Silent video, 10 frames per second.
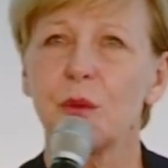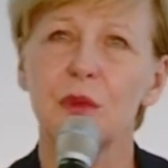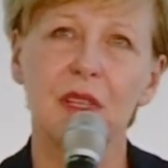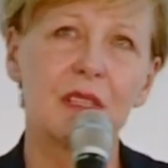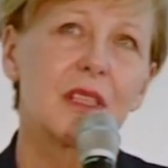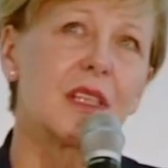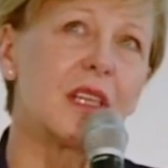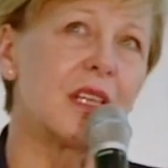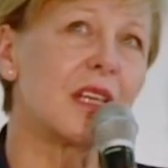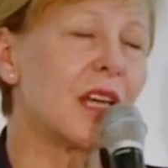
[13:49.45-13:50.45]
within
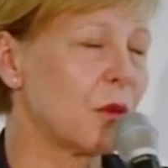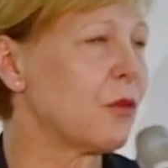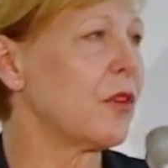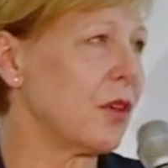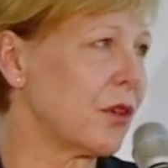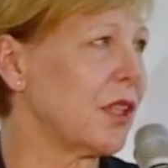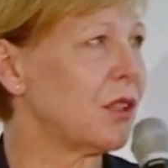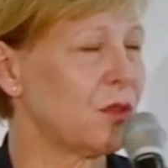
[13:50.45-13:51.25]
the game theory